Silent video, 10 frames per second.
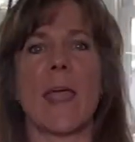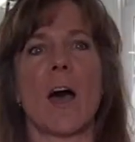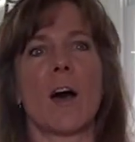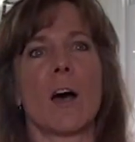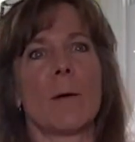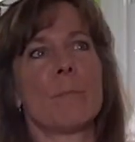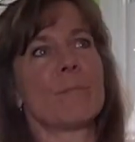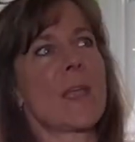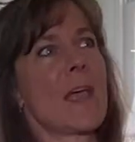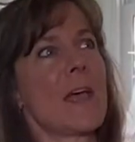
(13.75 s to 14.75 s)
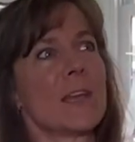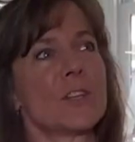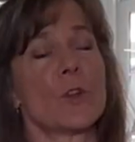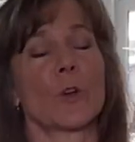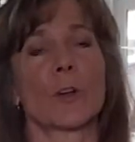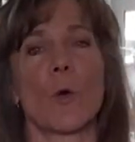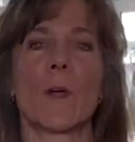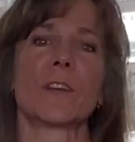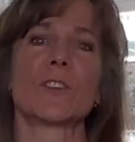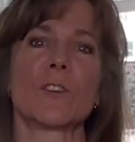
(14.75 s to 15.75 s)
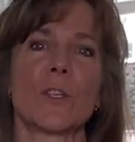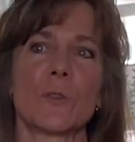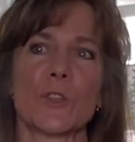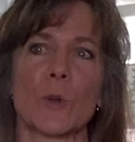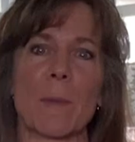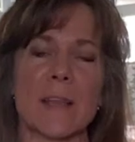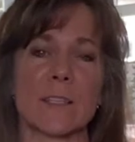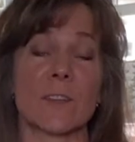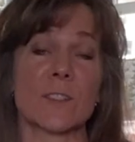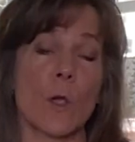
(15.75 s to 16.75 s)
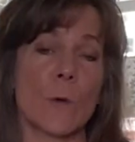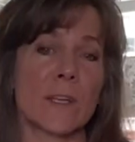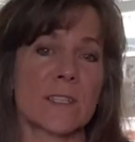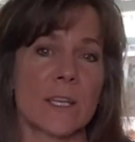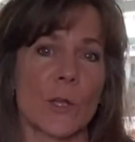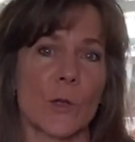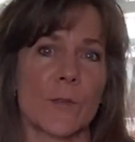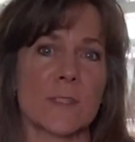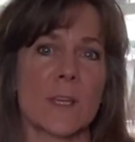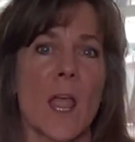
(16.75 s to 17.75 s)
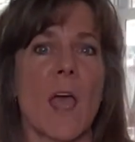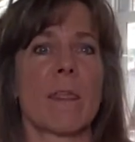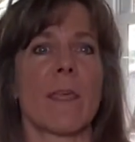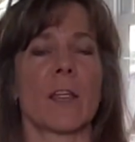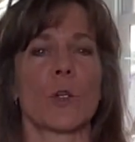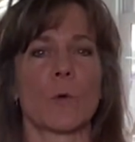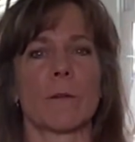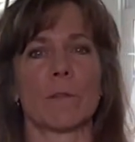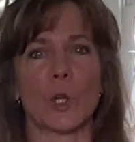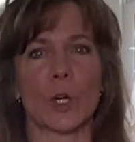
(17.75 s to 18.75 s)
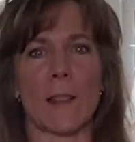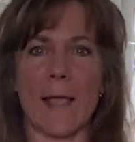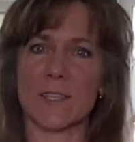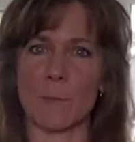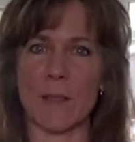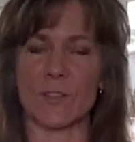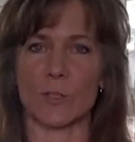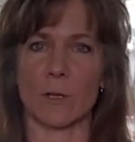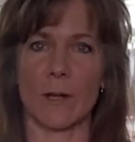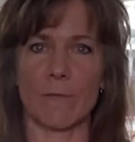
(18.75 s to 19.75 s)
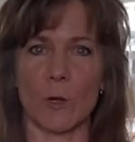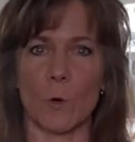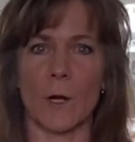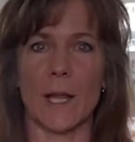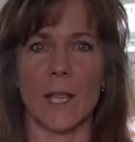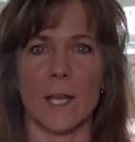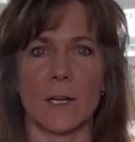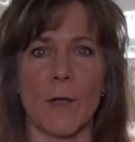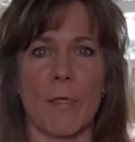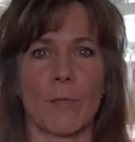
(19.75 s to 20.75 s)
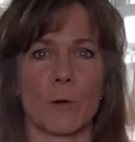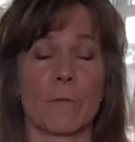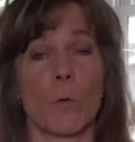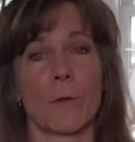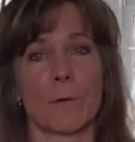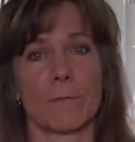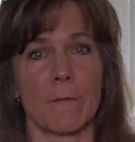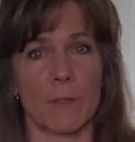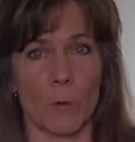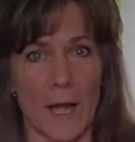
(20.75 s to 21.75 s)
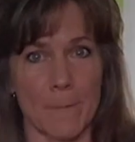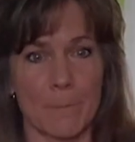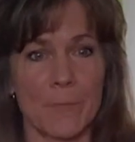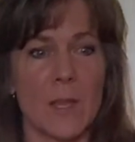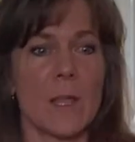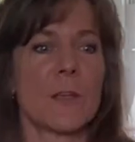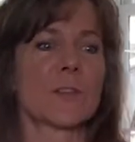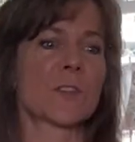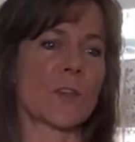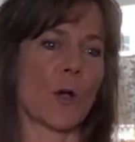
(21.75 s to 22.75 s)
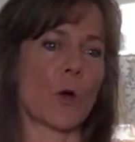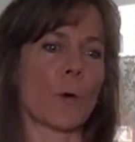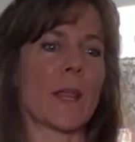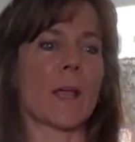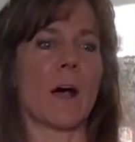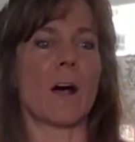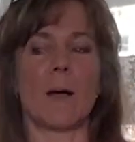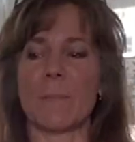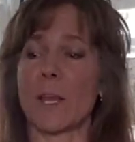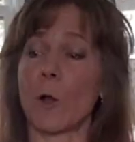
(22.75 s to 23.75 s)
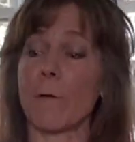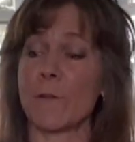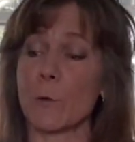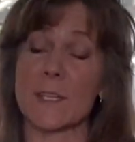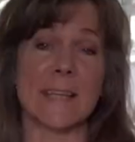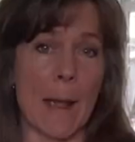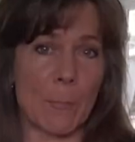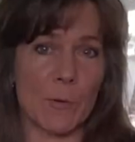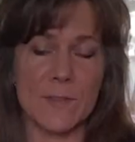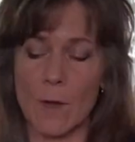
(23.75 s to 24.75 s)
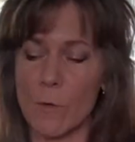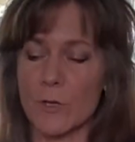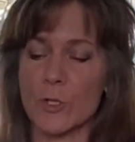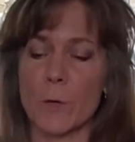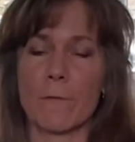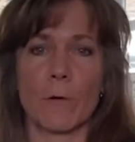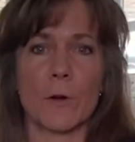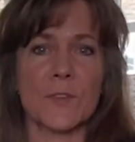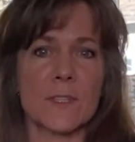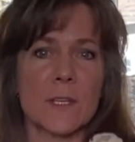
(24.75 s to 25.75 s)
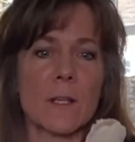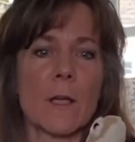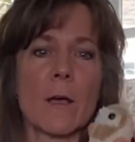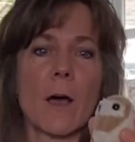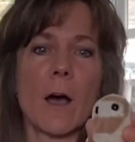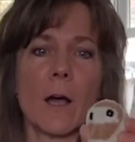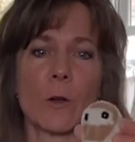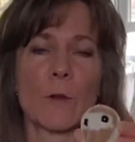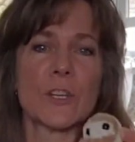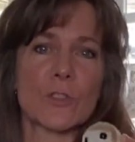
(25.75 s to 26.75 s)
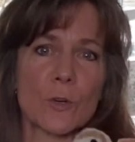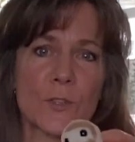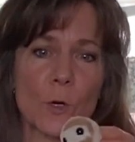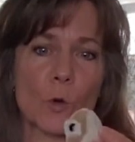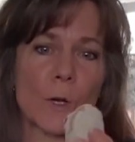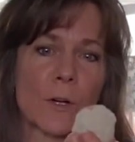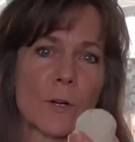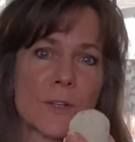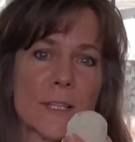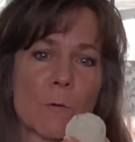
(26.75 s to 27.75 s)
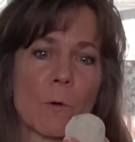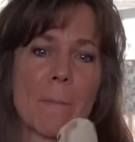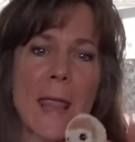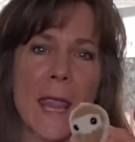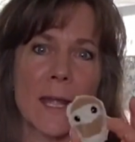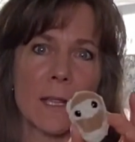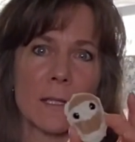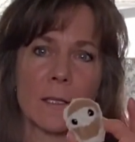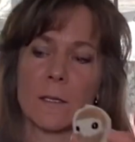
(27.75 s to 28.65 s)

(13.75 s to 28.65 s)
And you're going to use your basic sewing skills that you would have learned last semester if you were in 3rd, 4th, or 5th grade. So here are a few examples. I want to show you first creatures or critters that were made.